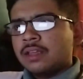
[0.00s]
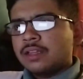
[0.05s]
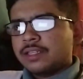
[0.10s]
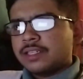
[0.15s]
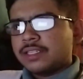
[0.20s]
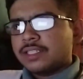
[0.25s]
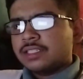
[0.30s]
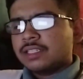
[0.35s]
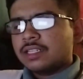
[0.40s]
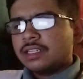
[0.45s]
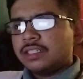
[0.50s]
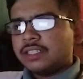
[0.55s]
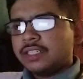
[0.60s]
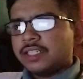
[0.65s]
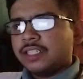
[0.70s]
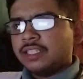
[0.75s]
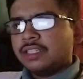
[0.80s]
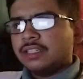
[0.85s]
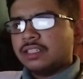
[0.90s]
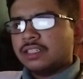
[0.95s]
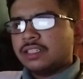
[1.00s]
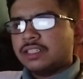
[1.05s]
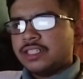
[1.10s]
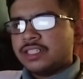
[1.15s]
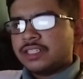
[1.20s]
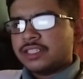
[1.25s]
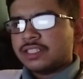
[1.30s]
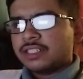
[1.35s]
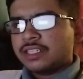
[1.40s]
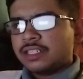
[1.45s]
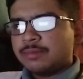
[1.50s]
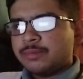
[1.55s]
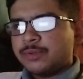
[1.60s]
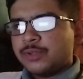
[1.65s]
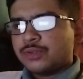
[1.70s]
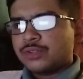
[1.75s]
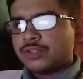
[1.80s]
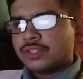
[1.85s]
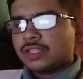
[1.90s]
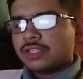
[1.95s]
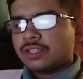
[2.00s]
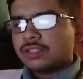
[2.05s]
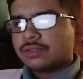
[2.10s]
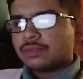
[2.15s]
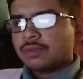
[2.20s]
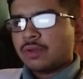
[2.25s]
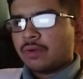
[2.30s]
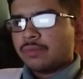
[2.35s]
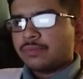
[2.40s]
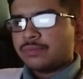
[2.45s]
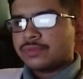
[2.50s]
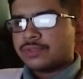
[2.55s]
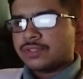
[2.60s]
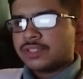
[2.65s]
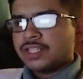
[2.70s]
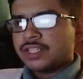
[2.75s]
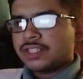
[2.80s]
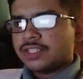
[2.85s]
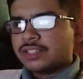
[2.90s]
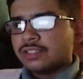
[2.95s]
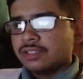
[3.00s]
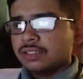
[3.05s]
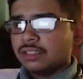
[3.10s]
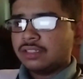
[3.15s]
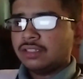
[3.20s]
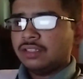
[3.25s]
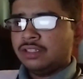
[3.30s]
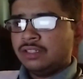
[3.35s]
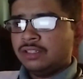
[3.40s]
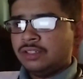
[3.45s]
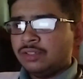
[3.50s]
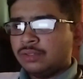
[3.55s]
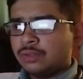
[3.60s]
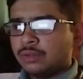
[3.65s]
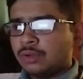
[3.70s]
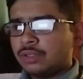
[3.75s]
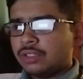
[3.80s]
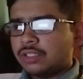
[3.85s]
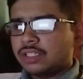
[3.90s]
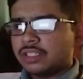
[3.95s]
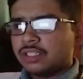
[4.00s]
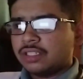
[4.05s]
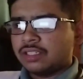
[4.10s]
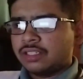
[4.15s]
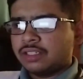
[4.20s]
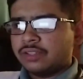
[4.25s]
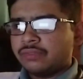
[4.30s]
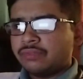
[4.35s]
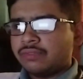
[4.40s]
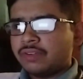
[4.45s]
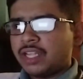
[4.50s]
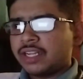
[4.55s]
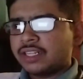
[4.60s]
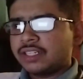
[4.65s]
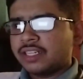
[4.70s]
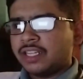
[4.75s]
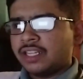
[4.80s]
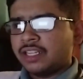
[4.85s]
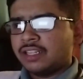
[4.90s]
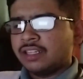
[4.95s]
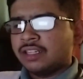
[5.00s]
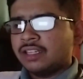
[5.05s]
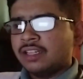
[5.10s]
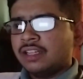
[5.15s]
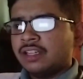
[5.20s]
result in the distributions of seats not reflecting